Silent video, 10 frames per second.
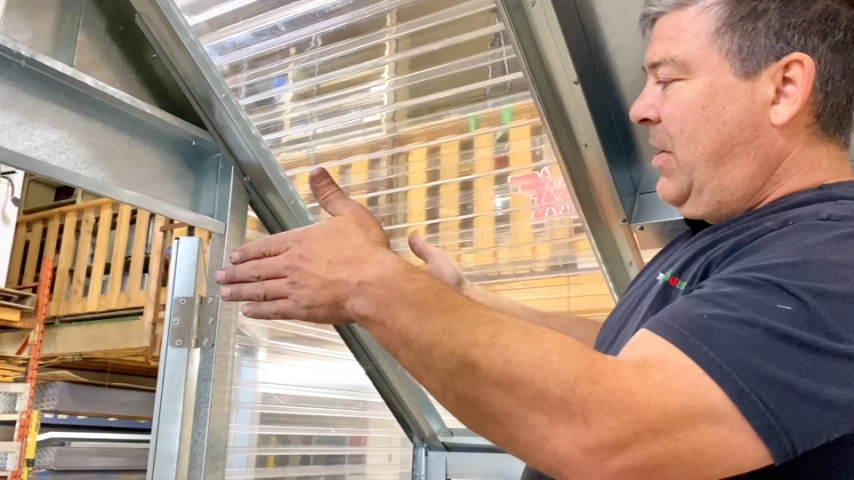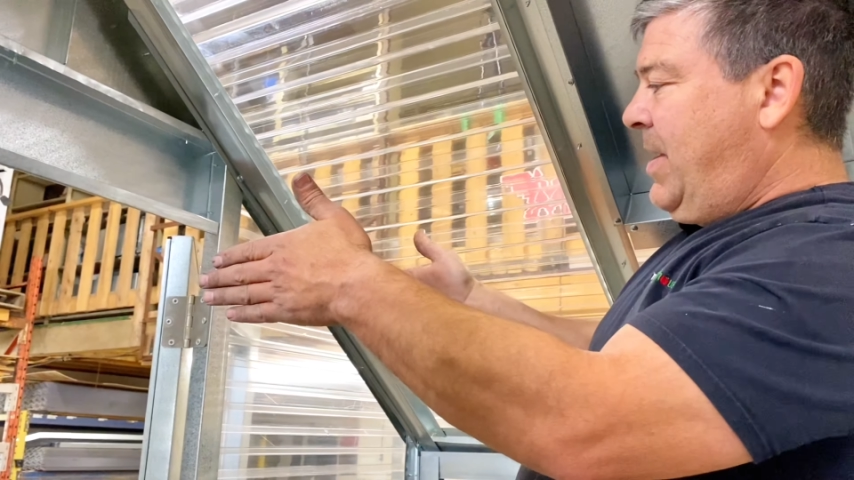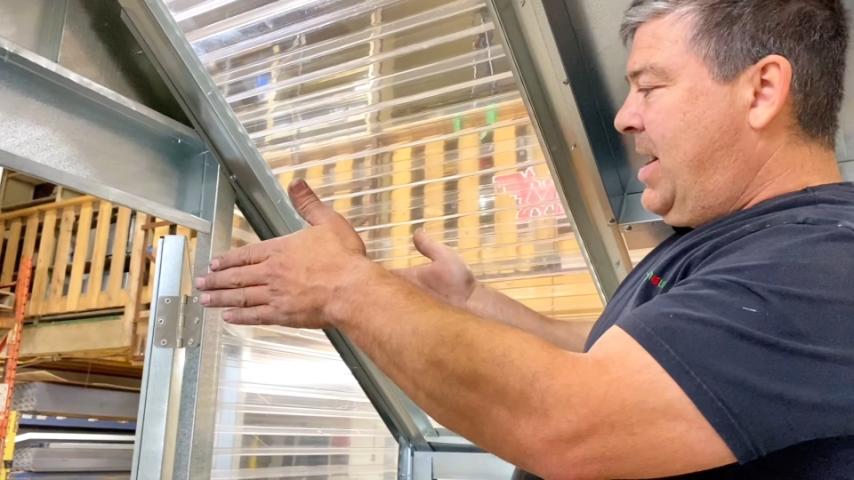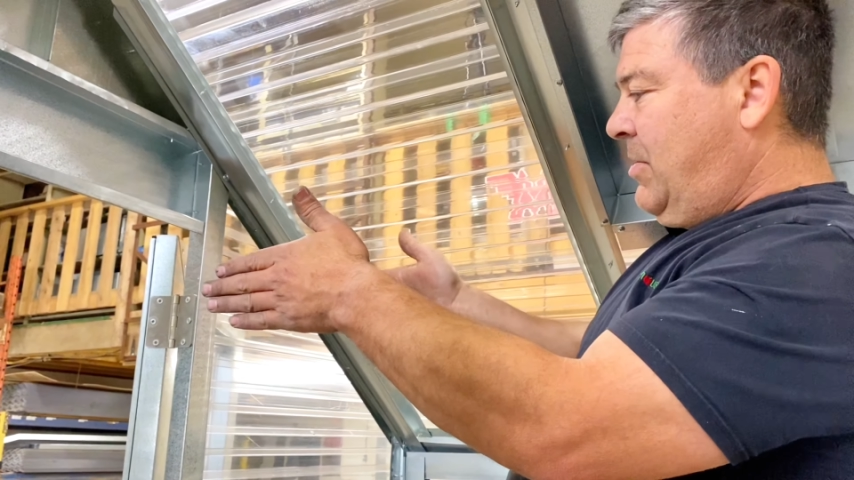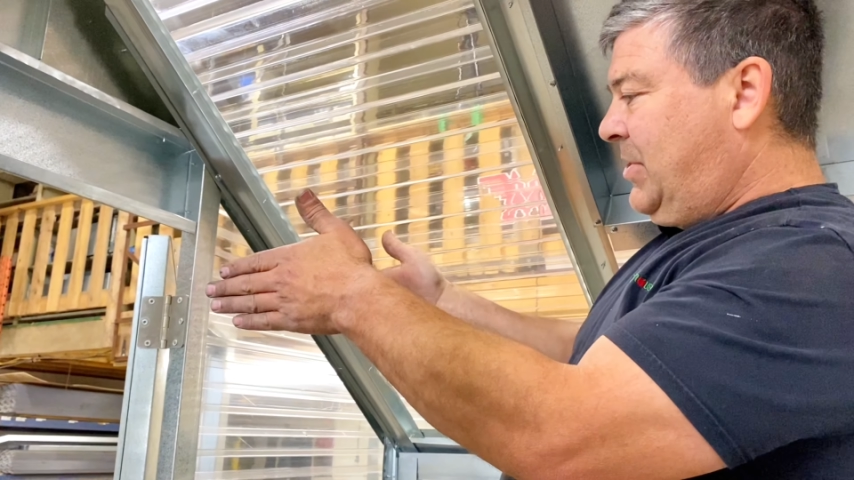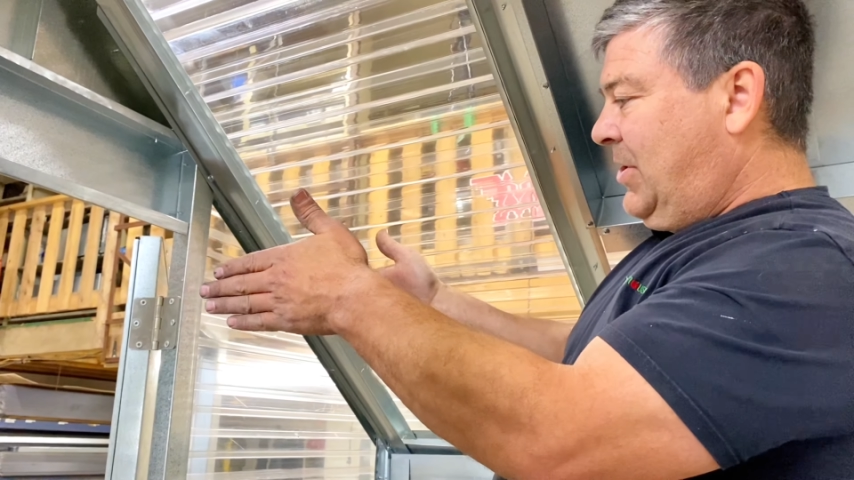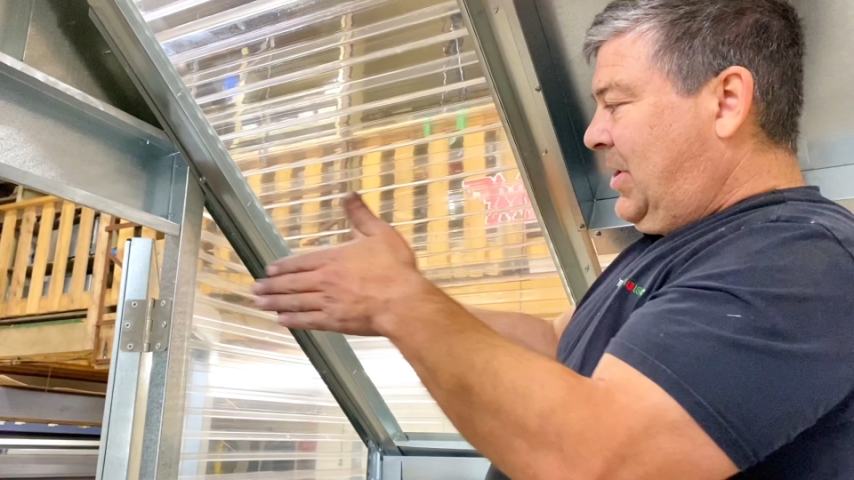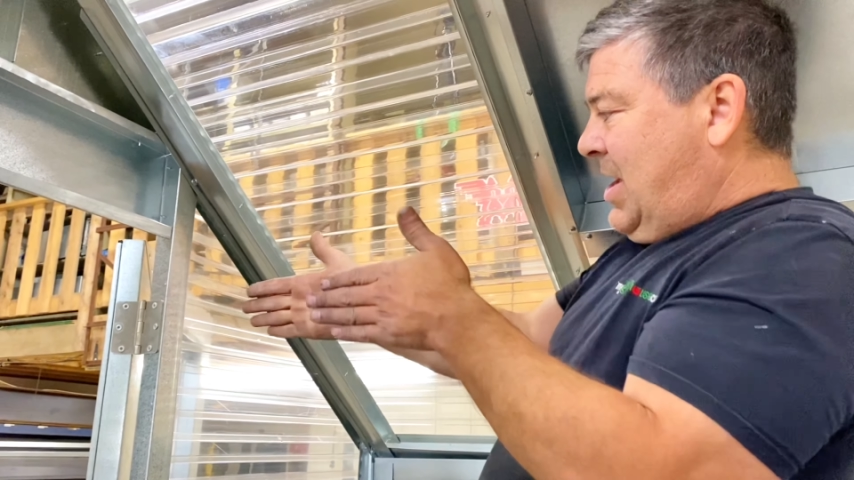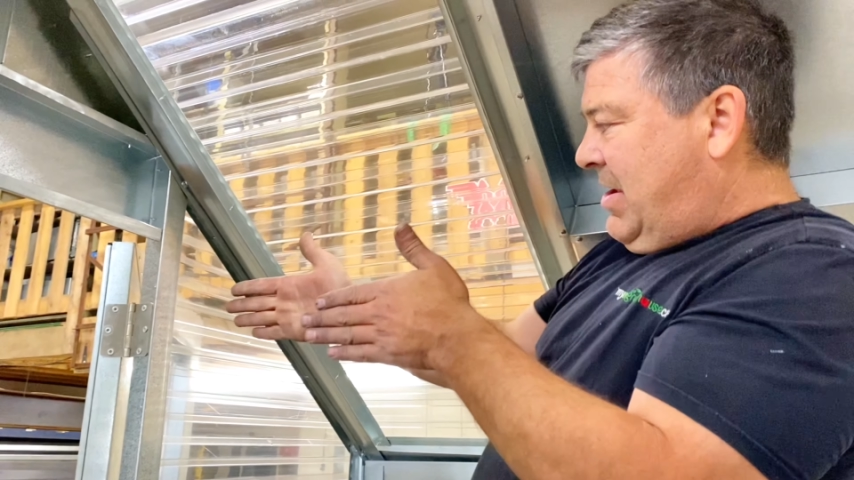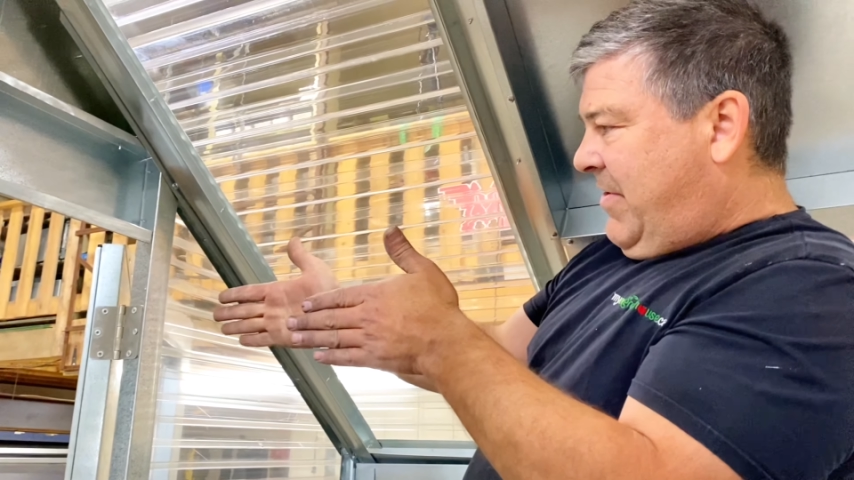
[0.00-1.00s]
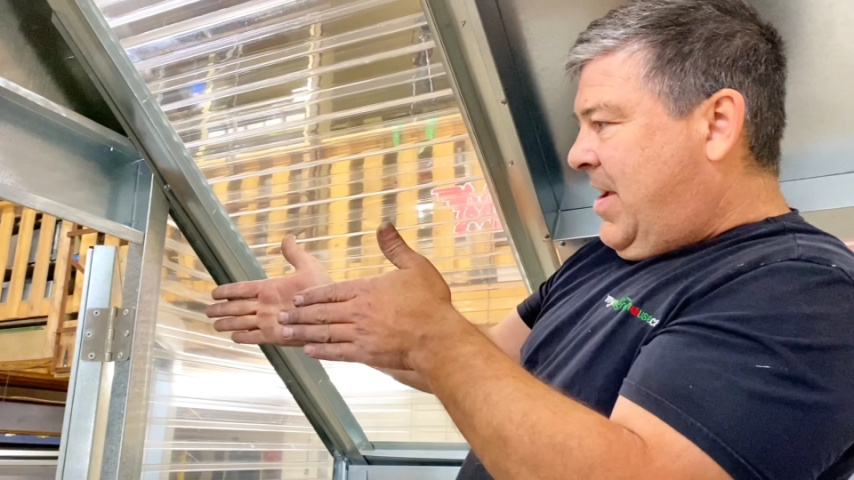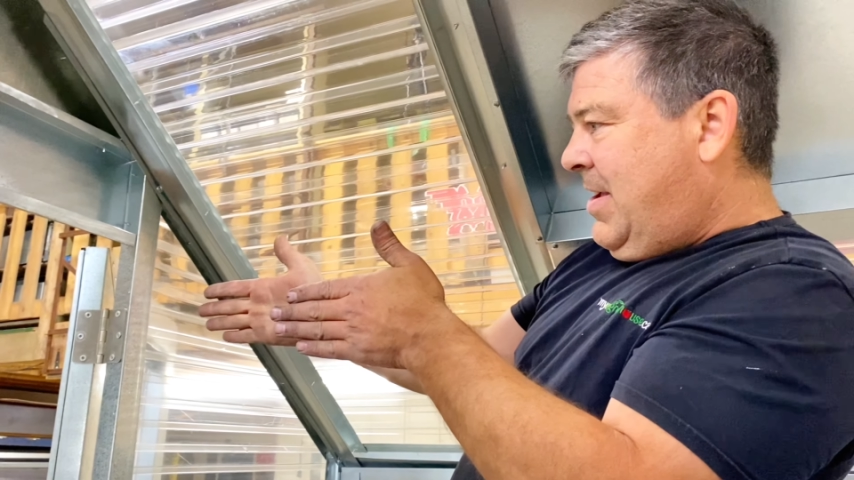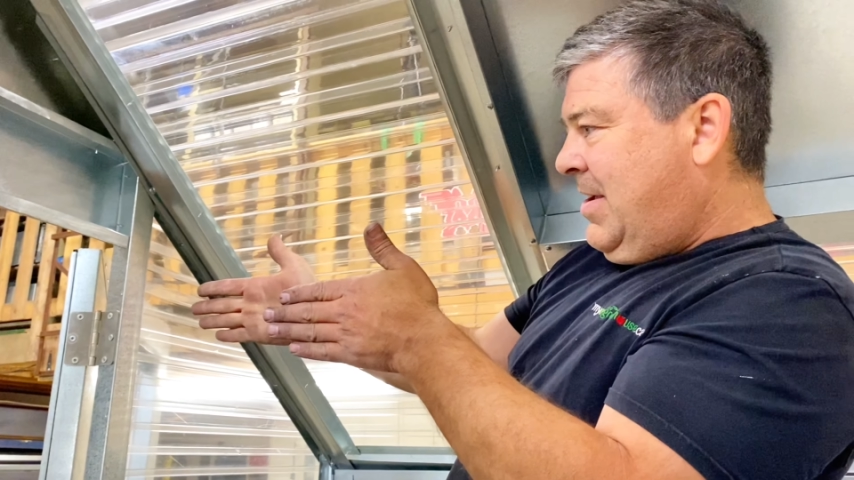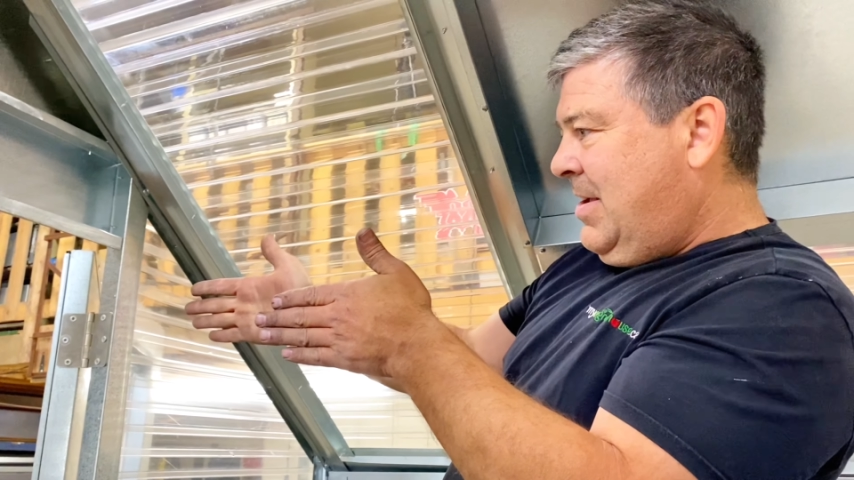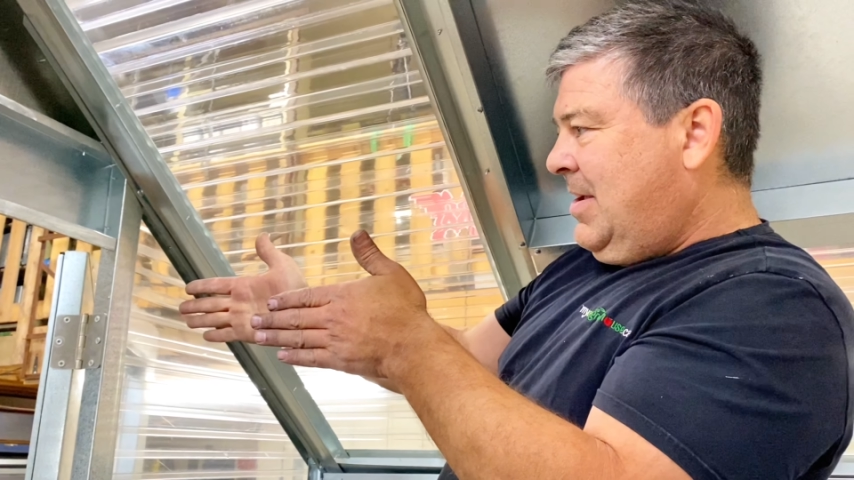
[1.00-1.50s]
greenhouse is kind of
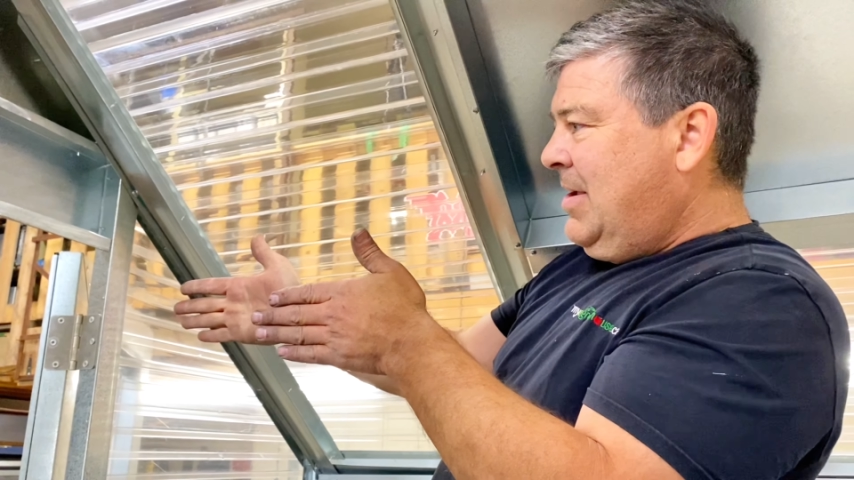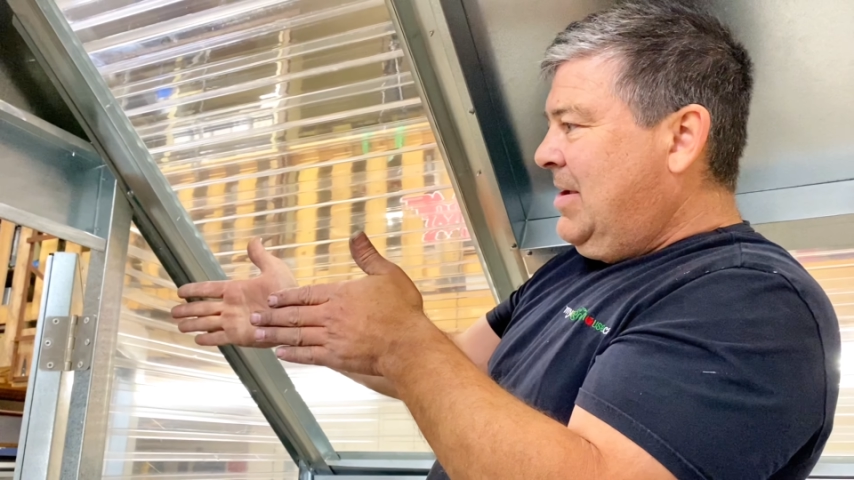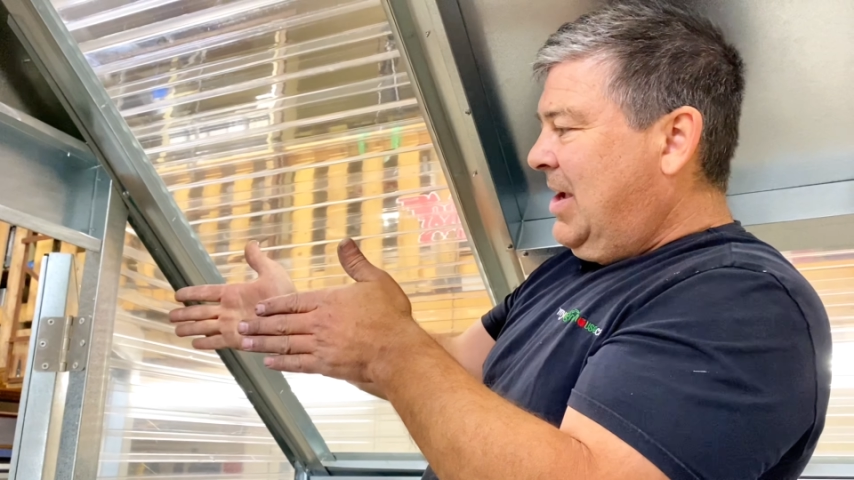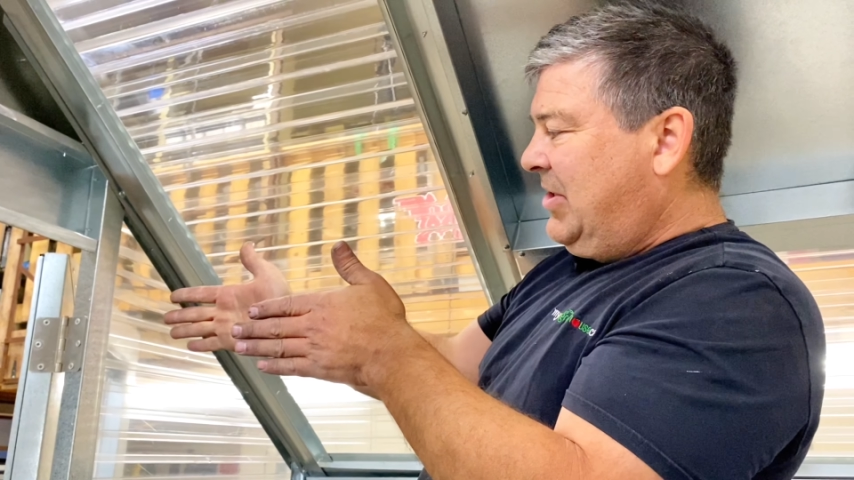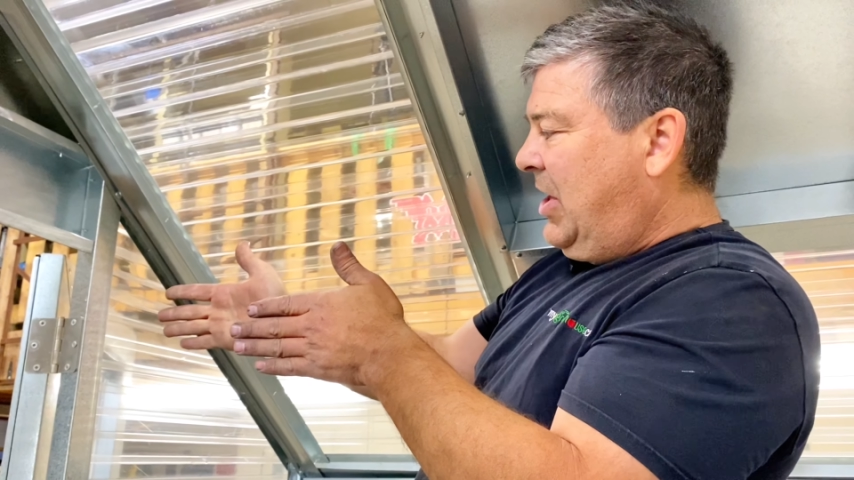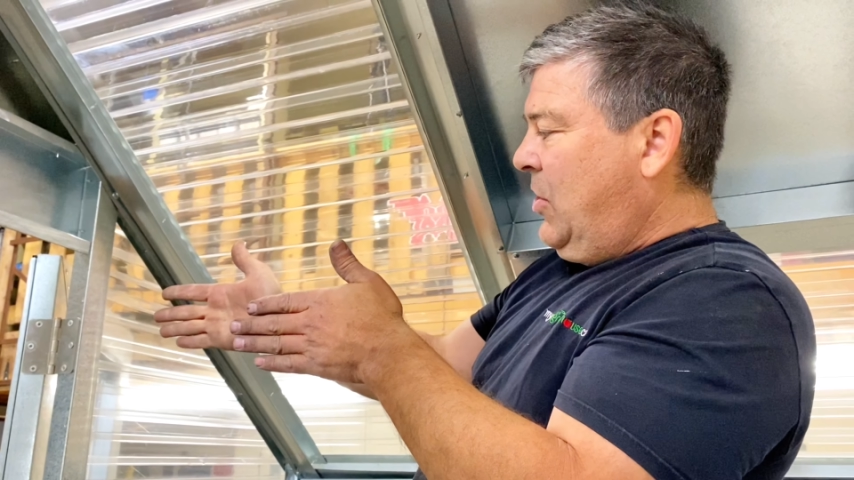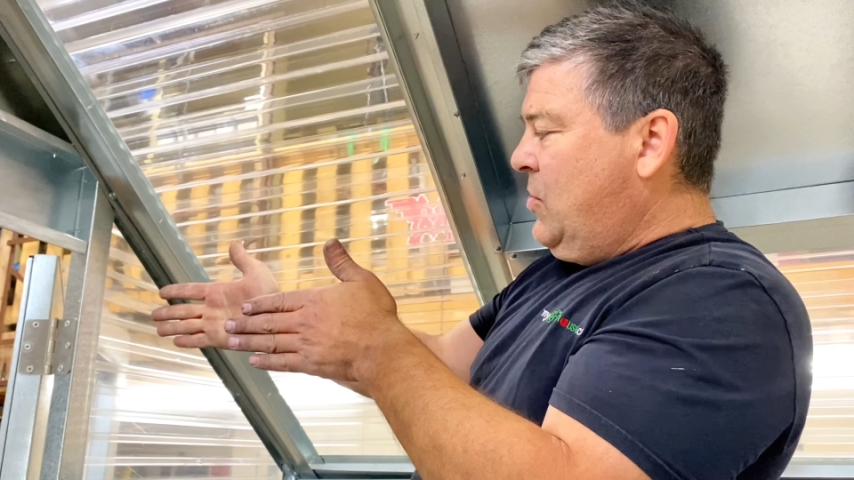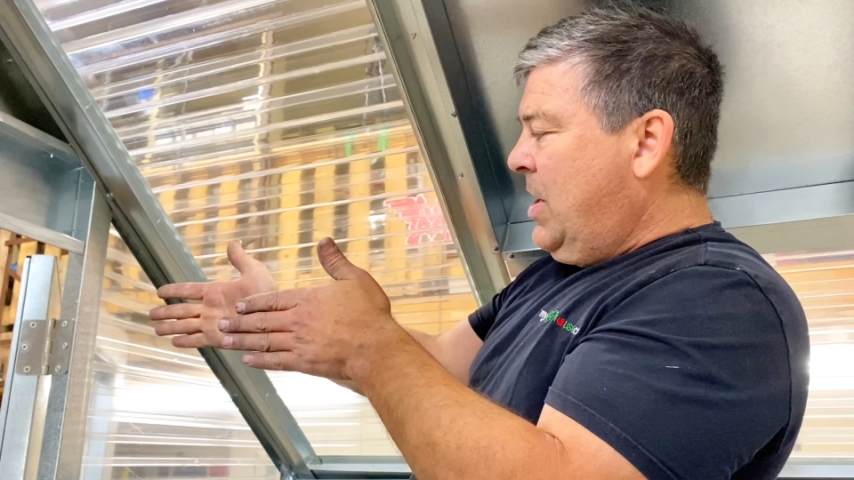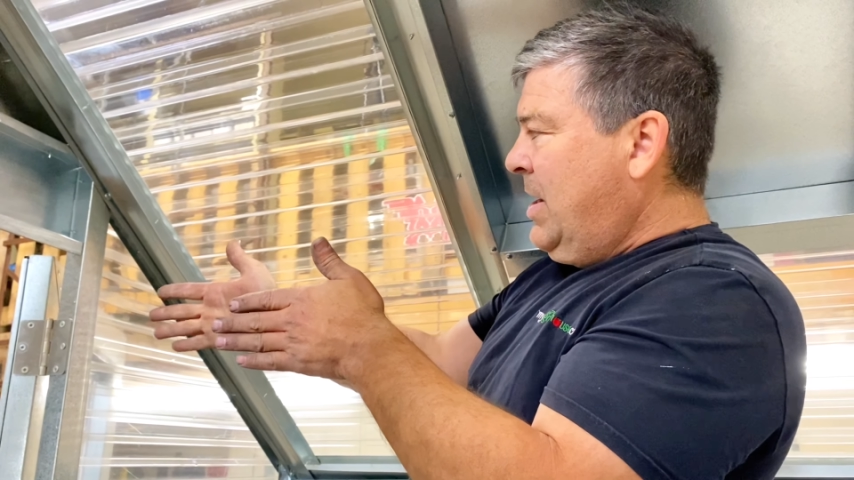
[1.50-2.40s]
askew,